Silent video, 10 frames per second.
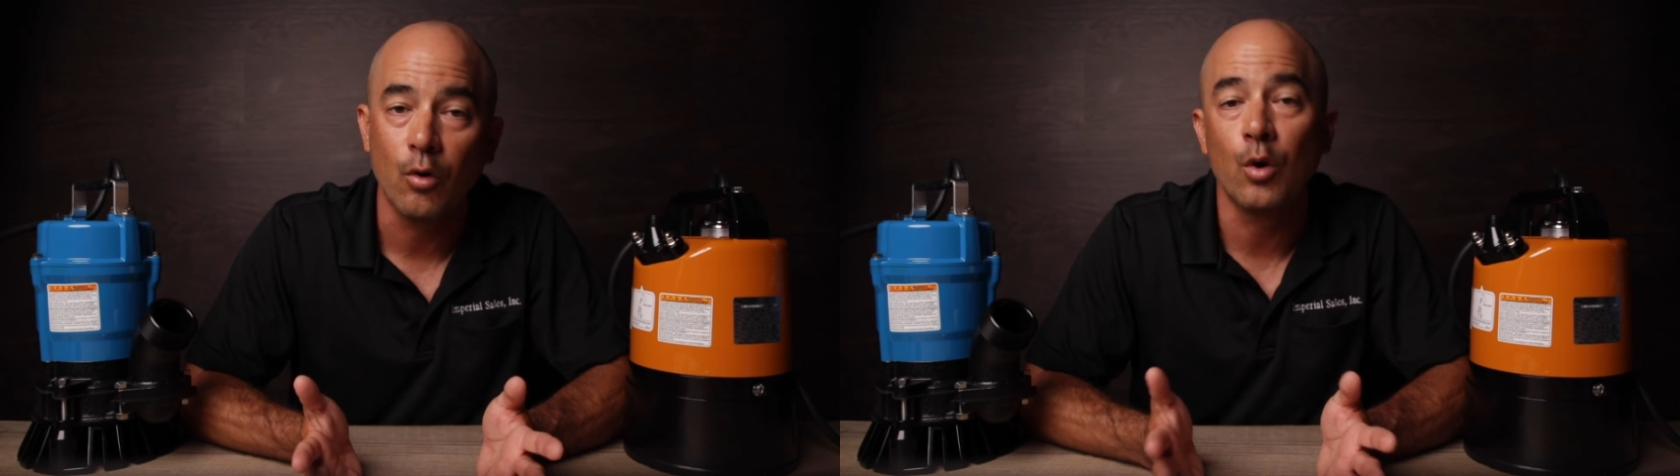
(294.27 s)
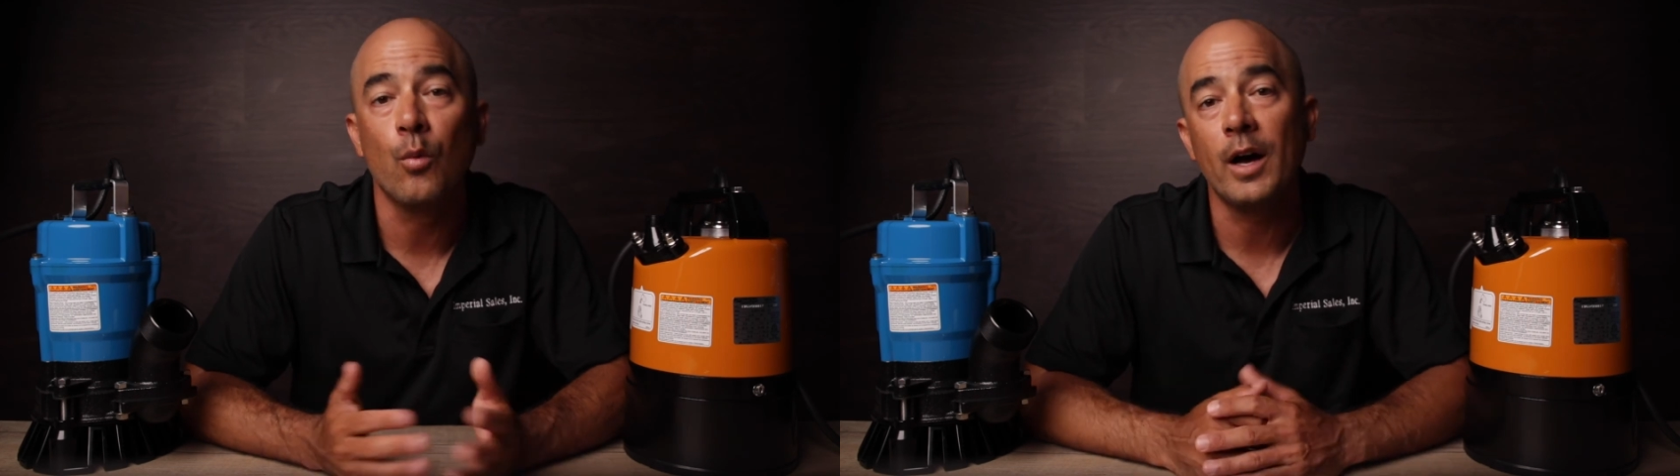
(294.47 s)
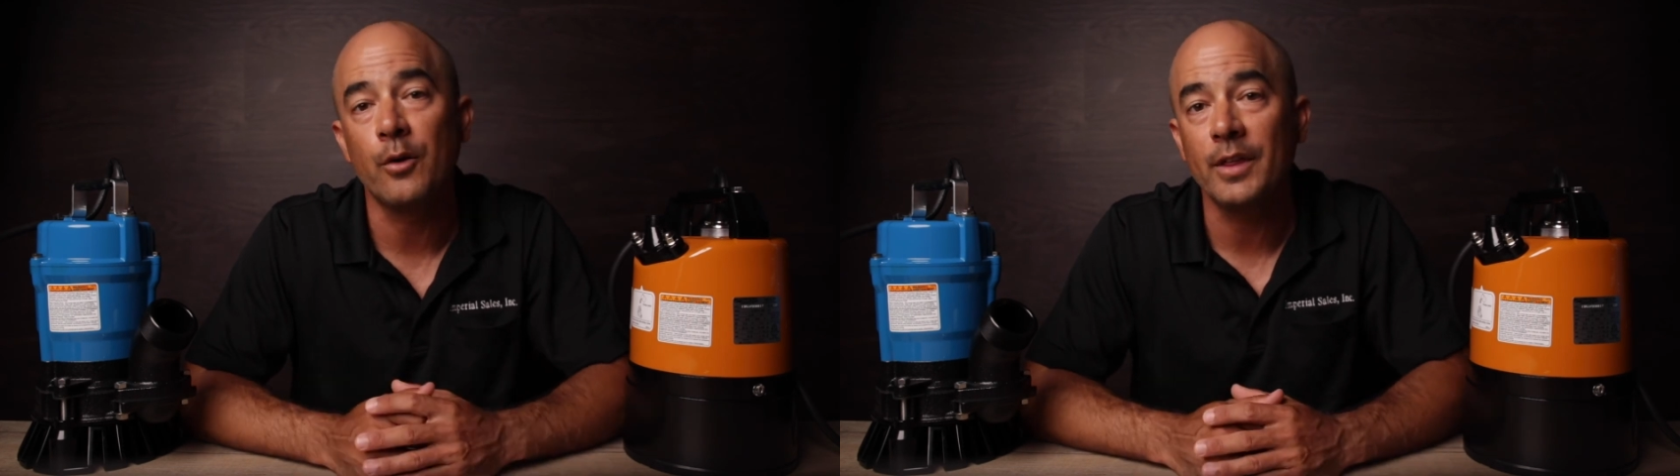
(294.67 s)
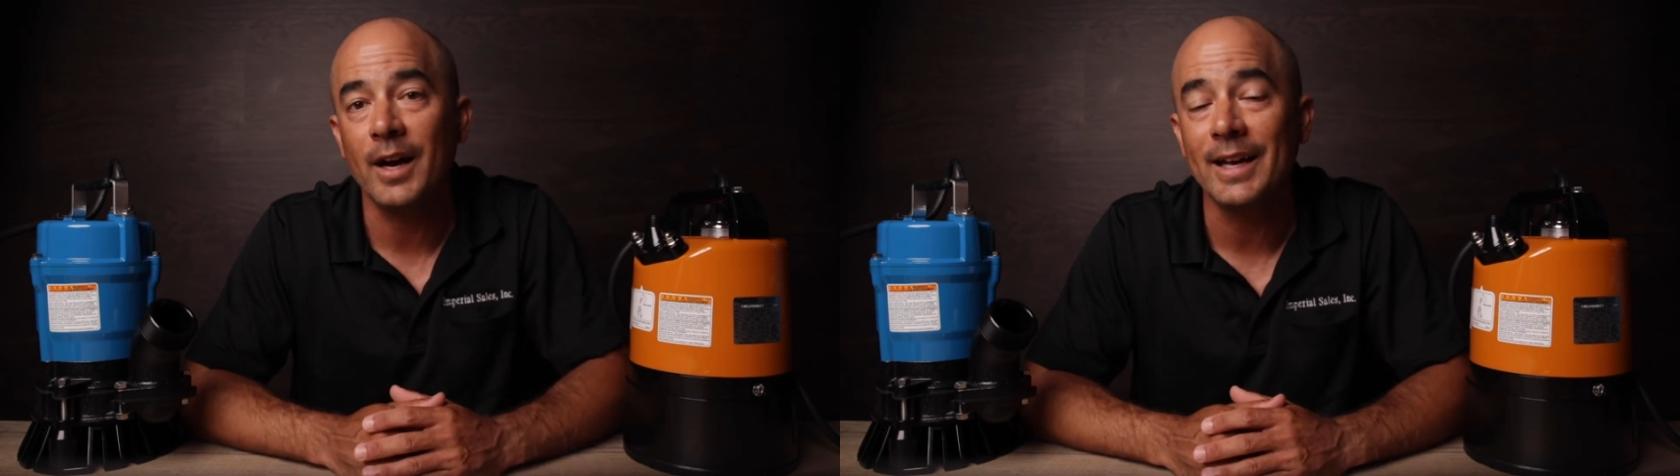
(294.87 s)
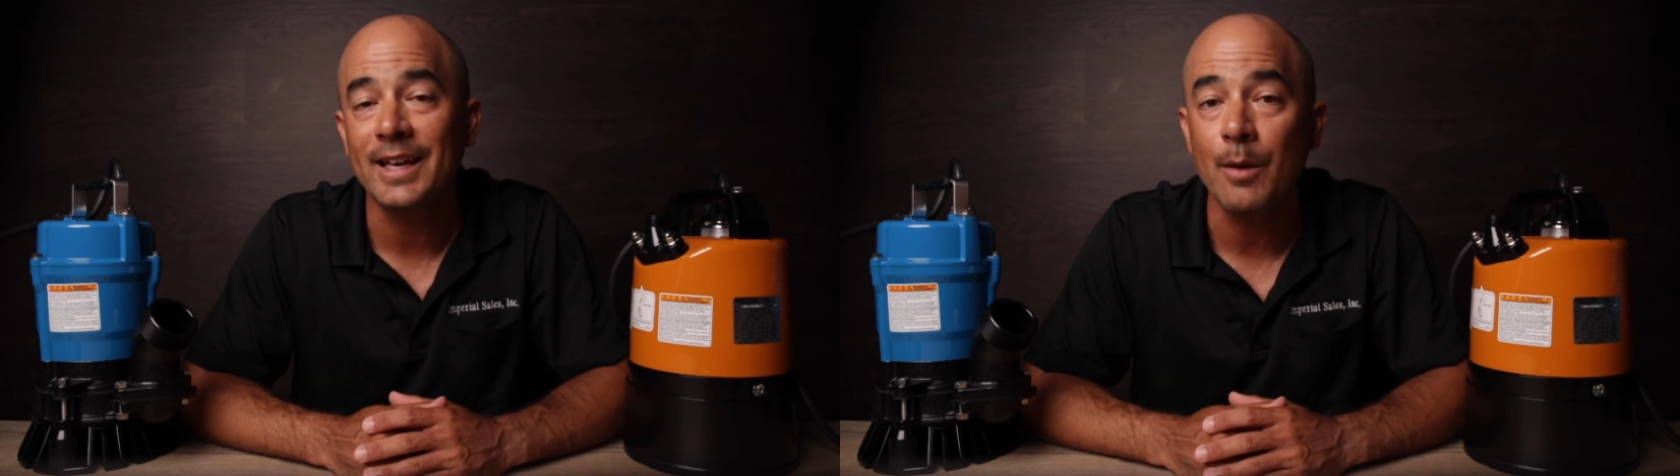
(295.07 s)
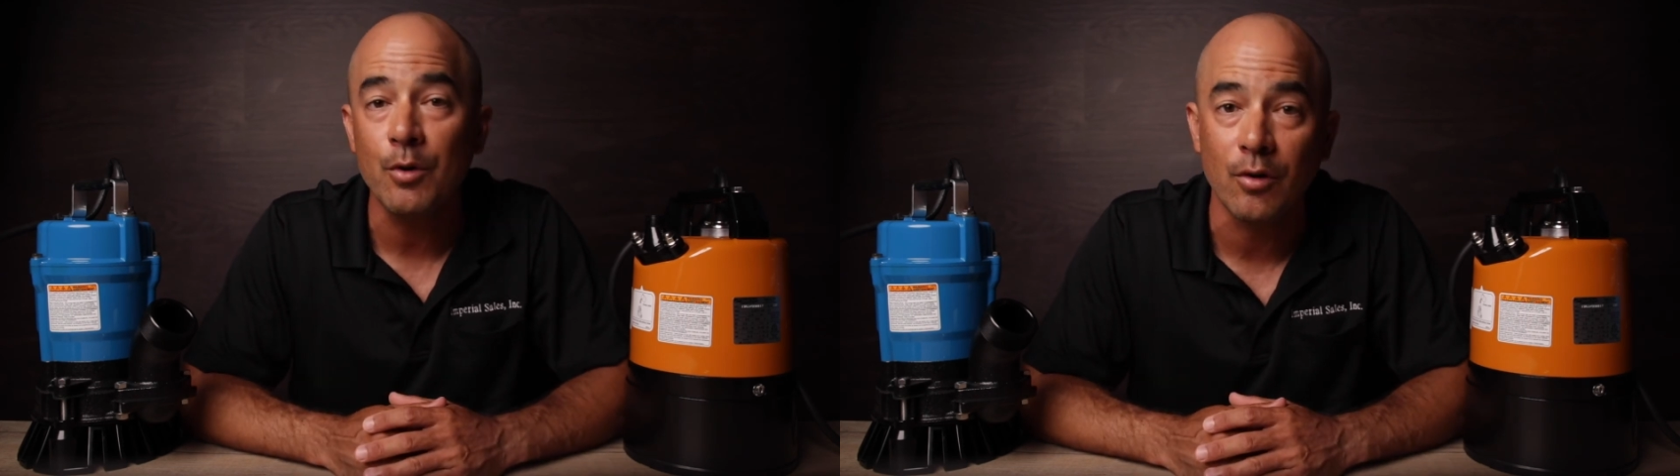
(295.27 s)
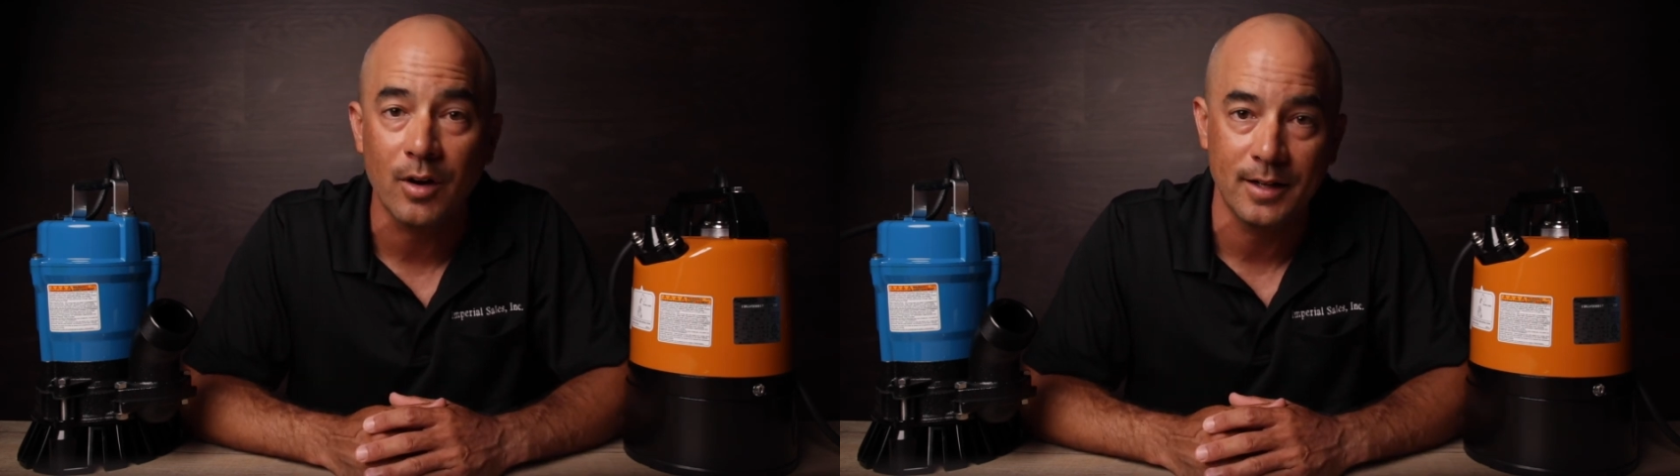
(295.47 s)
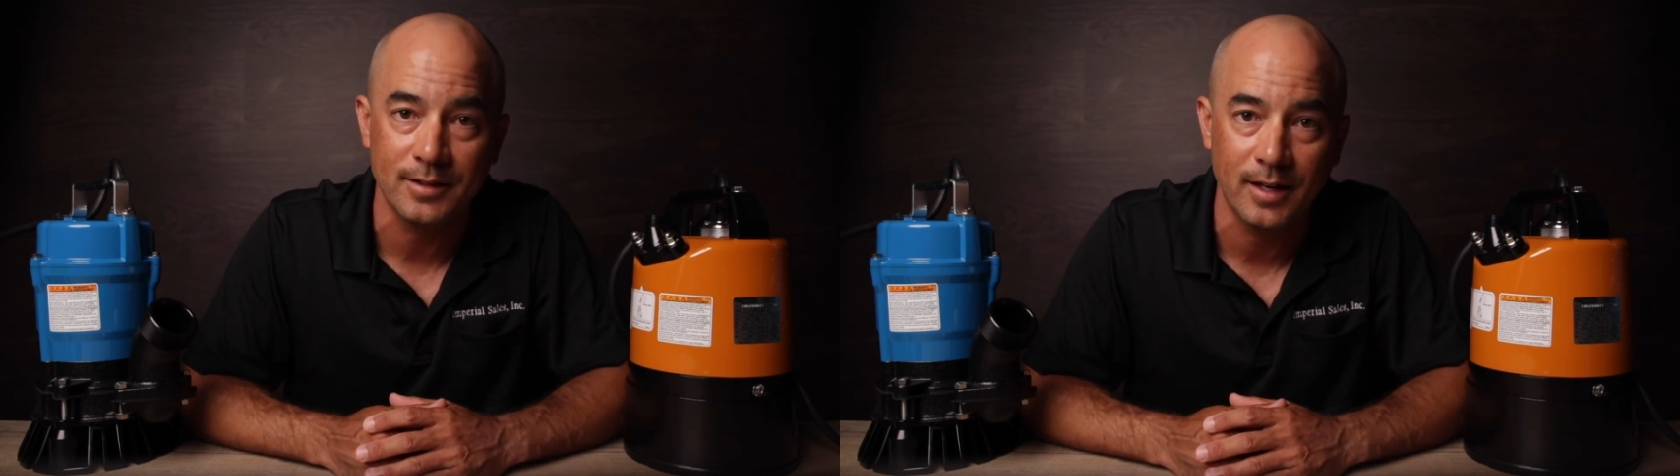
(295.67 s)
or water with high chemical
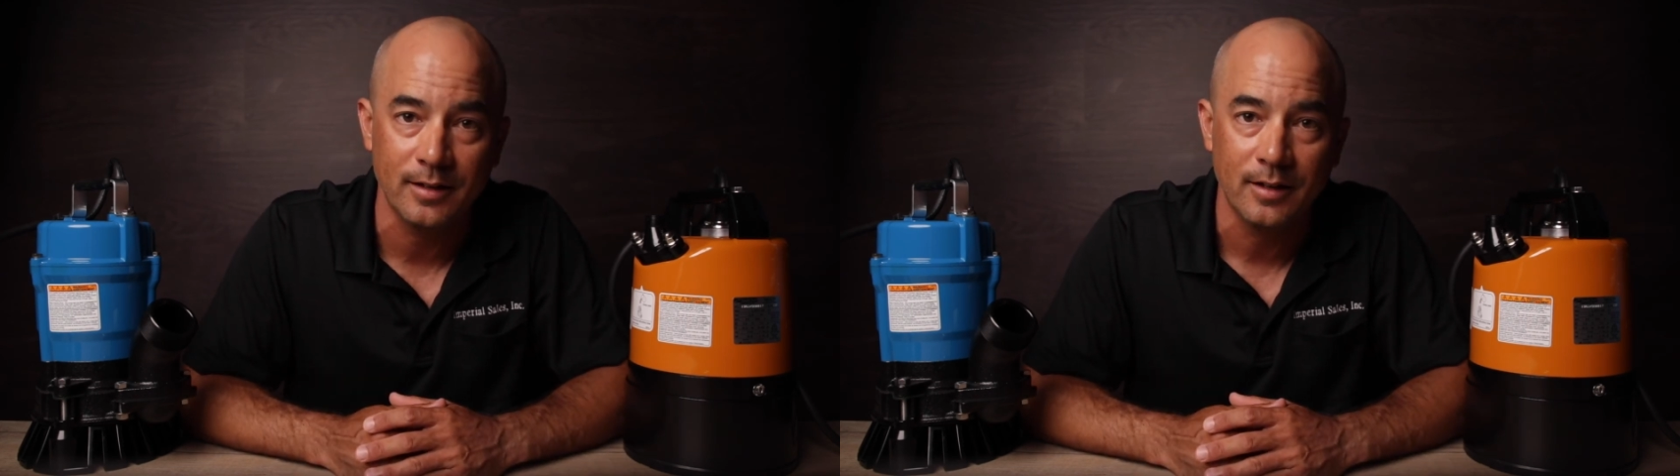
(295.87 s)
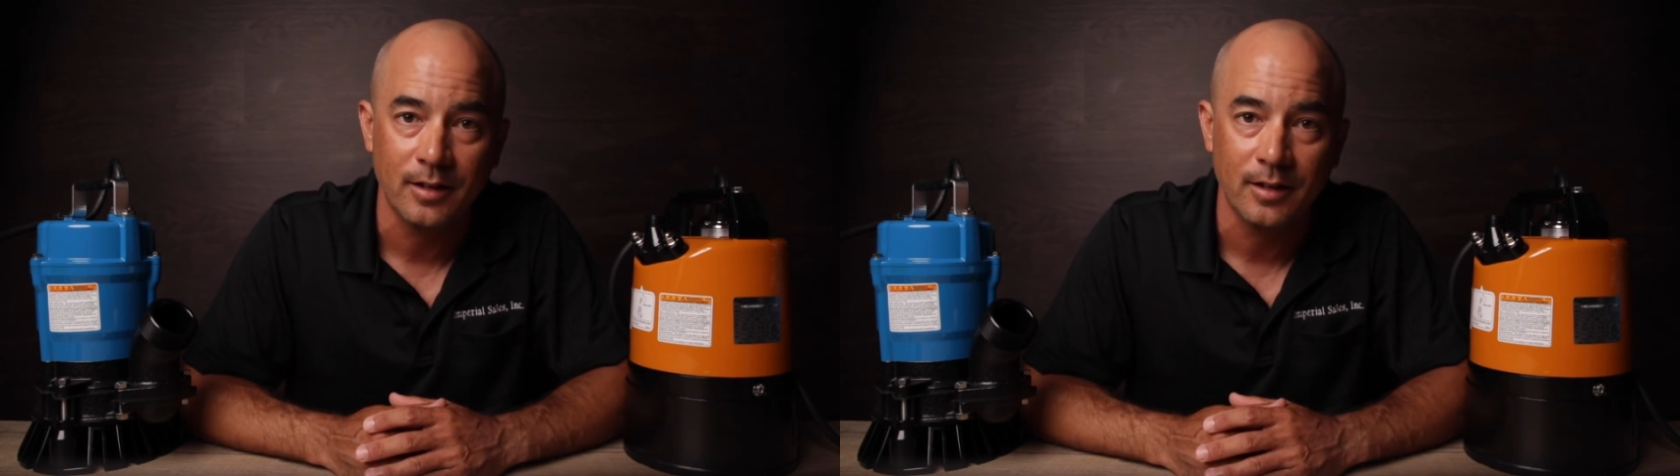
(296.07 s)
content?